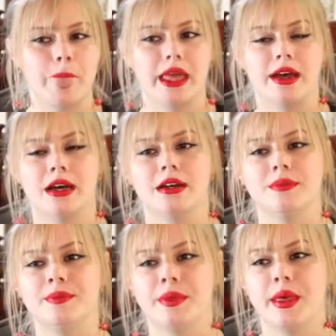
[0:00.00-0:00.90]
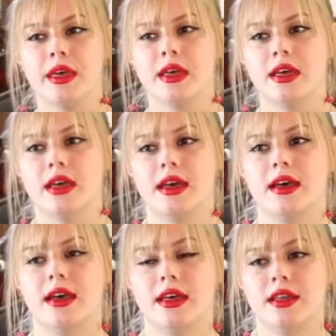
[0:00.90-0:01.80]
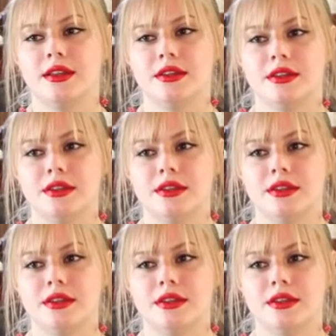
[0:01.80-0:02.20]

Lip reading: and